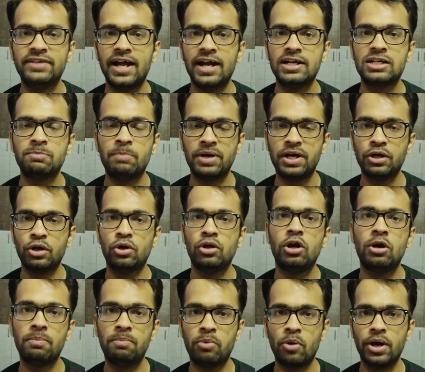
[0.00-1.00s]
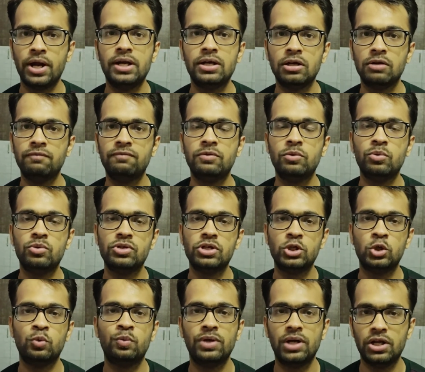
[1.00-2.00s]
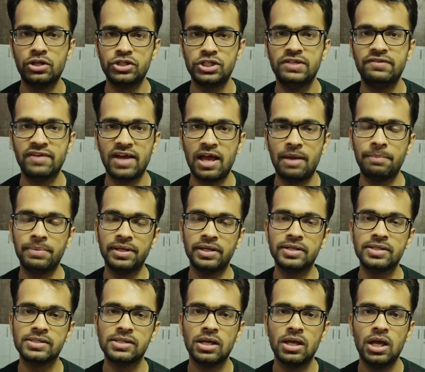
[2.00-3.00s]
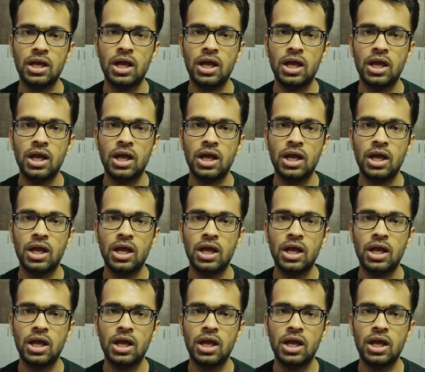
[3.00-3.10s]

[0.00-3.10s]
that particular point in future, you will achieve happiness.